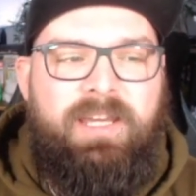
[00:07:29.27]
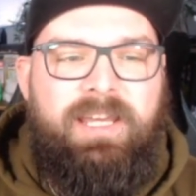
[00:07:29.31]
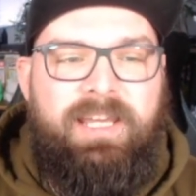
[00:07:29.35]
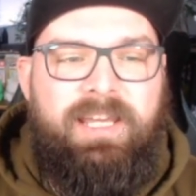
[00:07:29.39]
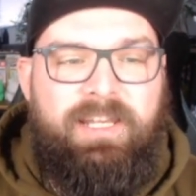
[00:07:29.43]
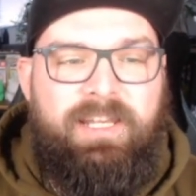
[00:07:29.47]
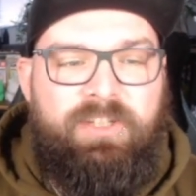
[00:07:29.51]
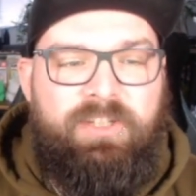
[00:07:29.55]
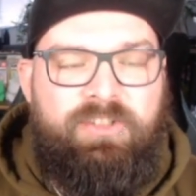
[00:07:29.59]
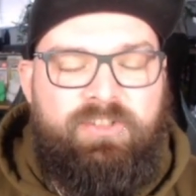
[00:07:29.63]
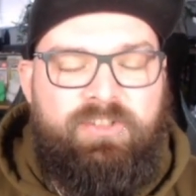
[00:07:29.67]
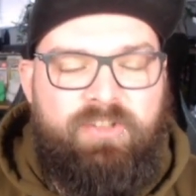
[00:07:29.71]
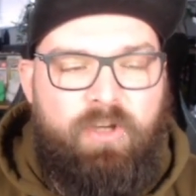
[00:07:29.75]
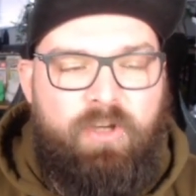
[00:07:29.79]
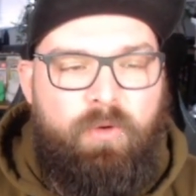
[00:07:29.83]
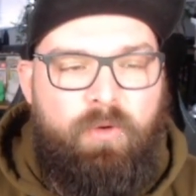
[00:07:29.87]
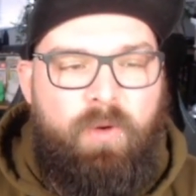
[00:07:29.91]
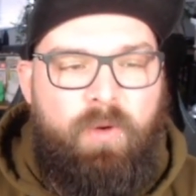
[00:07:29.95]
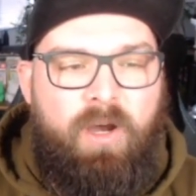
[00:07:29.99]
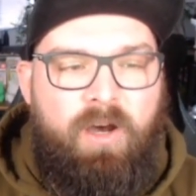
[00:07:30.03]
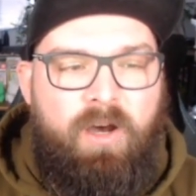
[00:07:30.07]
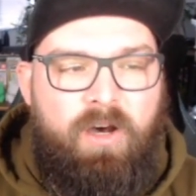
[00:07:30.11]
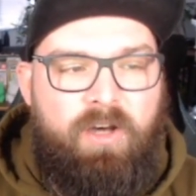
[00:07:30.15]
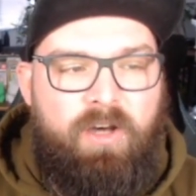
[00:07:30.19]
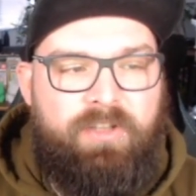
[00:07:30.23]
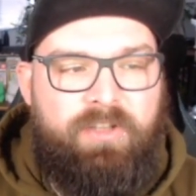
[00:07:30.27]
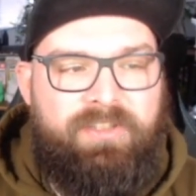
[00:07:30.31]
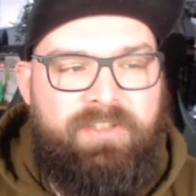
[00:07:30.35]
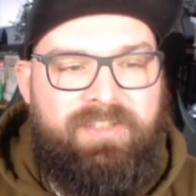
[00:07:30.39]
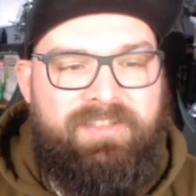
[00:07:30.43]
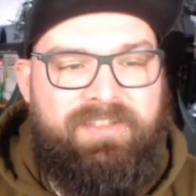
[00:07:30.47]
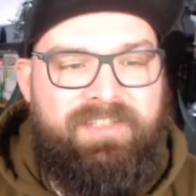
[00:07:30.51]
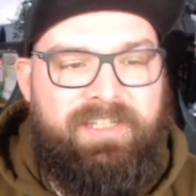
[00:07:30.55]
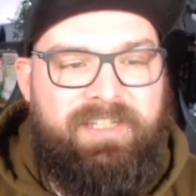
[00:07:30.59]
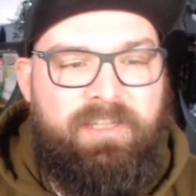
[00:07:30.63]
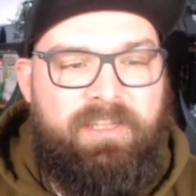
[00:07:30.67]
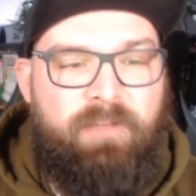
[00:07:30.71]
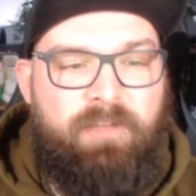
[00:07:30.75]
it's so hard to
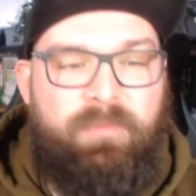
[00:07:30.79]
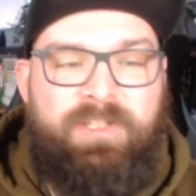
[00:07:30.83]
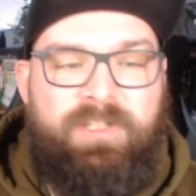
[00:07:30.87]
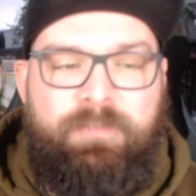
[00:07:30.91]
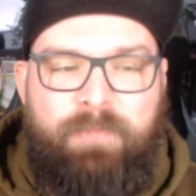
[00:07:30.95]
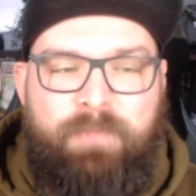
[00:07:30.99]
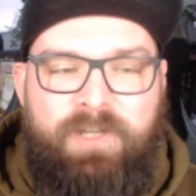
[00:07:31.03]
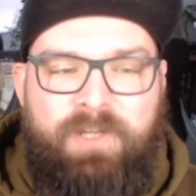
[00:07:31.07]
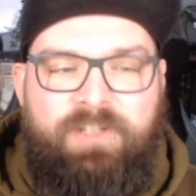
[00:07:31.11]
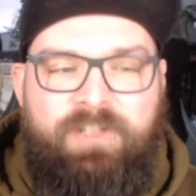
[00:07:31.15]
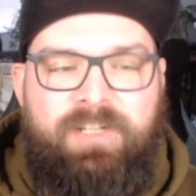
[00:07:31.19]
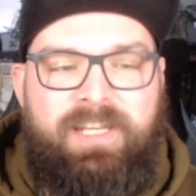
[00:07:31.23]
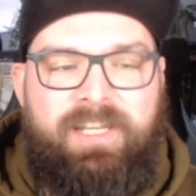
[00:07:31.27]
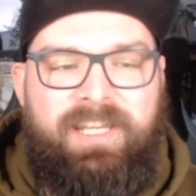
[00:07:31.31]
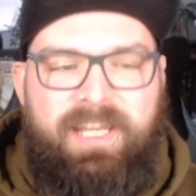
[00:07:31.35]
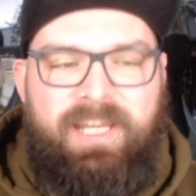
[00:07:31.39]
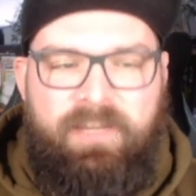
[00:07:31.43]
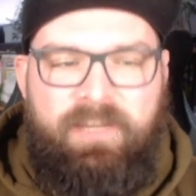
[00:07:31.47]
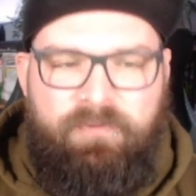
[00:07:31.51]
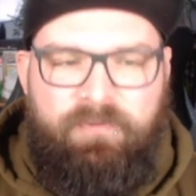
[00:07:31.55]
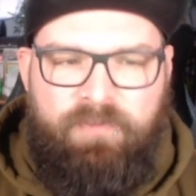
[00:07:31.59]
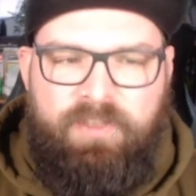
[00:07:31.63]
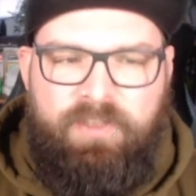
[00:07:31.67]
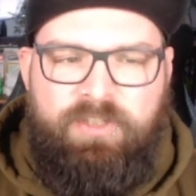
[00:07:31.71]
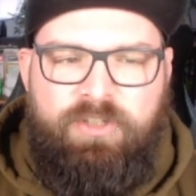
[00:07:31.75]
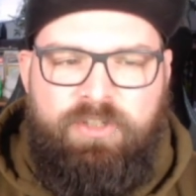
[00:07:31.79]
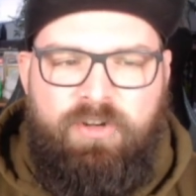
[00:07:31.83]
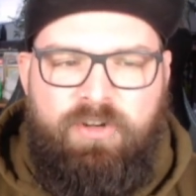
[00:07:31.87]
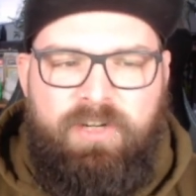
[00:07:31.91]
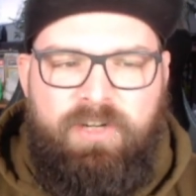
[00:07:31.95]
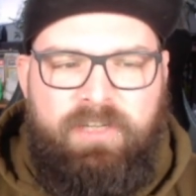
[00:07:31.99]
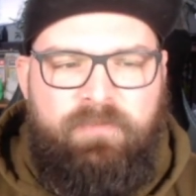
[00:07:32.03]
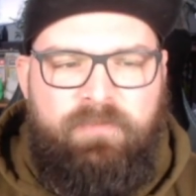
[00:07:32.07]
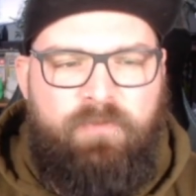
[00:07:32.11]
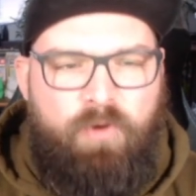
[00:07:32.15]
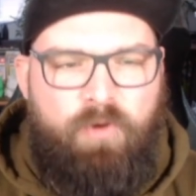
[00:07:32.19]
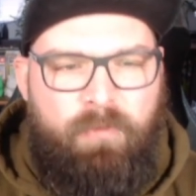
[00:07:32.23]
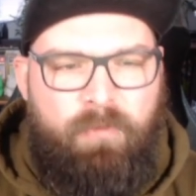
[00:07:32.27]
see them, especially if the shiny
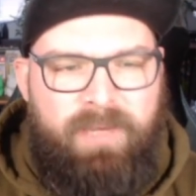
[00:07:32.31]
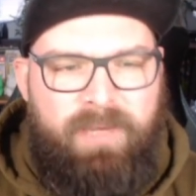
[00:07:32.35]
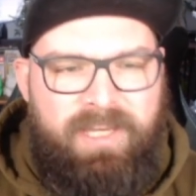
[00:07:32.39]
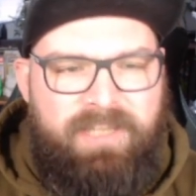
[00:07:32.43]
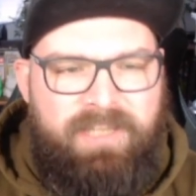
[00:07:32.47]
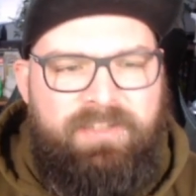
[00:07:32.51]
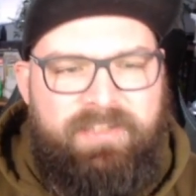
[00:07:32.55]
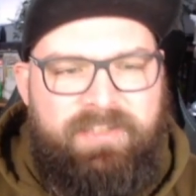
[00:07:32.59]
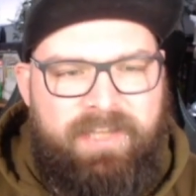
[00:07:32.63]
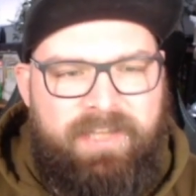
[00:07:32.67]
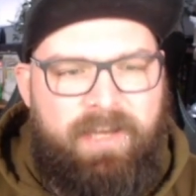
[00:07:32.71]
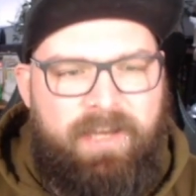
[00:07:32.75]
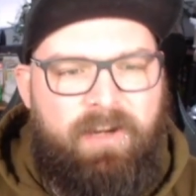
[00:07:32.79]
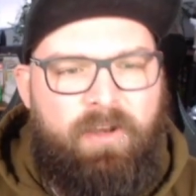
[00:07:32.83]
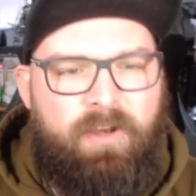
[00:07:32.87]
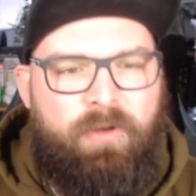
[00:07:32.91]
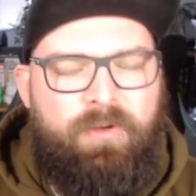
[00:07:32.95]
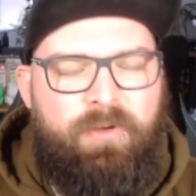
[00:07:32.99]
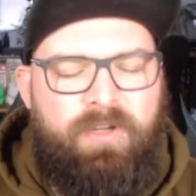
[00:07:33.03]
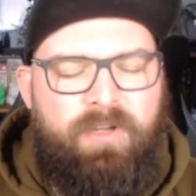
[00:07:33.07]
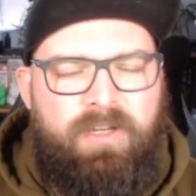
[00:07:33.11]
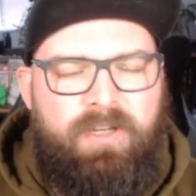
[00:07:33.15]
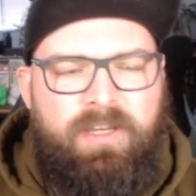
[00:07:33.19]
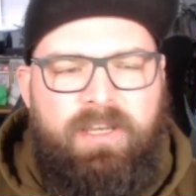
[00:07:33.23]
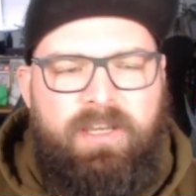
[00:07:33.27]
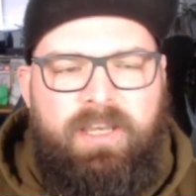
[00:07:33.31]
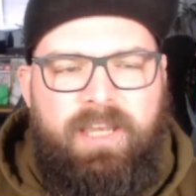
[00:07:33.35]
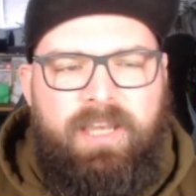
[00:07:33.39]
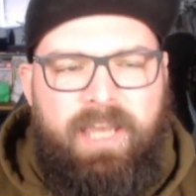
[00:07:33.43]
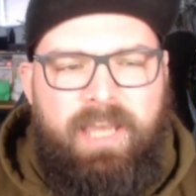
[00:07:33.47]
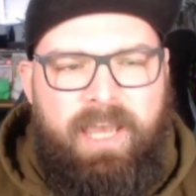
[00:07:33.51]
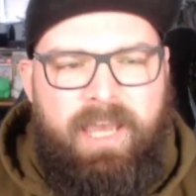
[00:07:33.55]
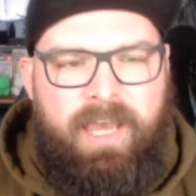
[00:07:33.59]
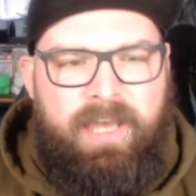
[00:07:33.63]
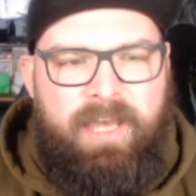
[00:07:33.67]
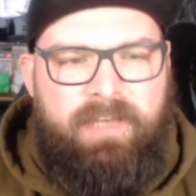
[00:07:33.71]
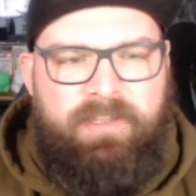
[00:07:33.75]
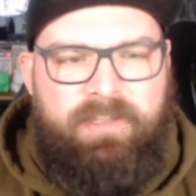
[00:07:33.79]
form is yellow
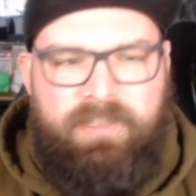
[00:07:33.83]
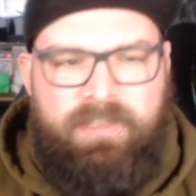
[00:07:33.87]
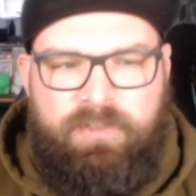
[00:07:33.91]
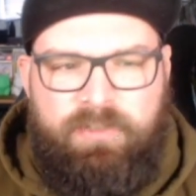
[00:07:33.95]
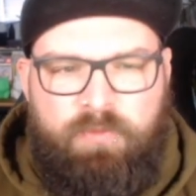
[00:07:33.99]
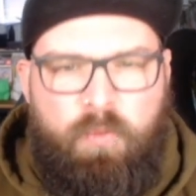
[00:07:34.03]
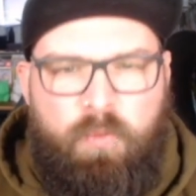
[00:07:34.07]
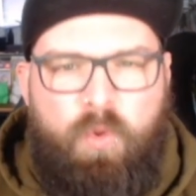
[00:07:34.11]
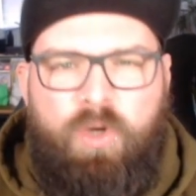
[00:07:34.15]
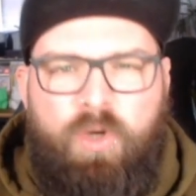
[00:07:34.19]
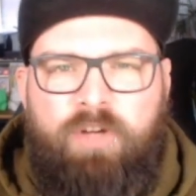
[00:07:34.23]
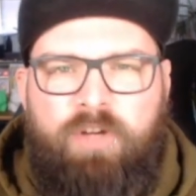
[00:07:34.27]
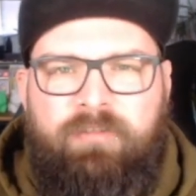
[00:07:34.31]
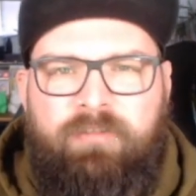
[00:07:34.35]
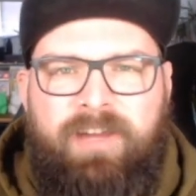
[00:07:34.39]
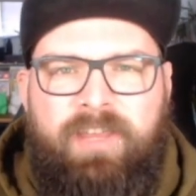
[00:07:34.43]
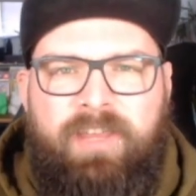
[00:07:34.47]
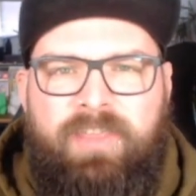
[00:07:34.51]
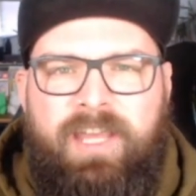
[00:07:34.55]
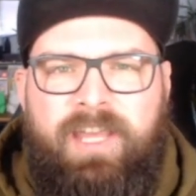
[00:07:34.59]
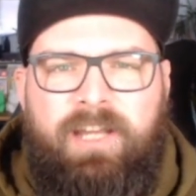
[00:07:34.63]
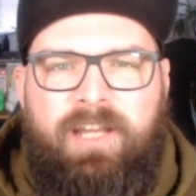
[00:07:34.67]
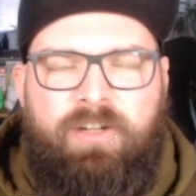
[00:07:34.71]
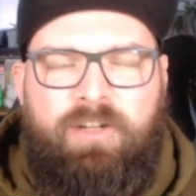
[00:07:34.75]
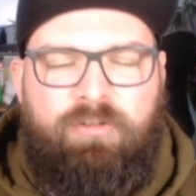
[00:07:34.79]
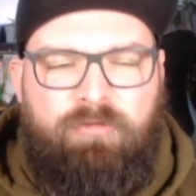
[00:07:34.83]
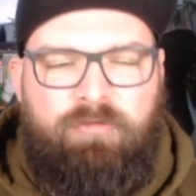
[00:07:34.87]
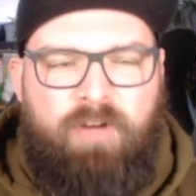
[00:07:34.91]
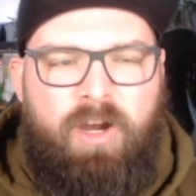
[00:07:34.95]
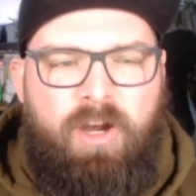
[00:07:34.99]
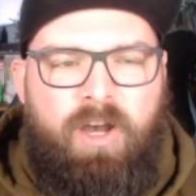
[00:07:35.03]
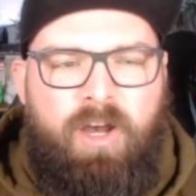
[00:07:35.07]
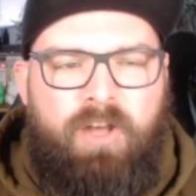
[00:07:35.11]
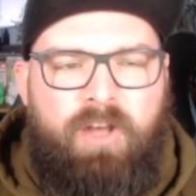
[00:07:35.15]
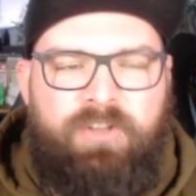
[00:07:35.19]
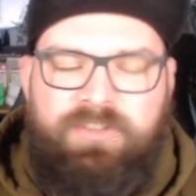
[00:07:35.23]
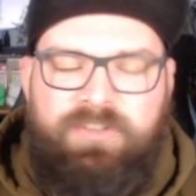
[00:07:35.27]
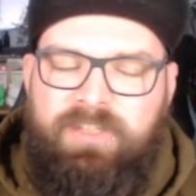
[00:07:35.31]
and it's walking around that
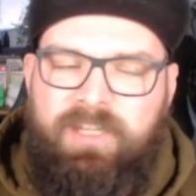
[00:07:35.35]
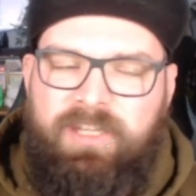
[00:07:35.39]
grass.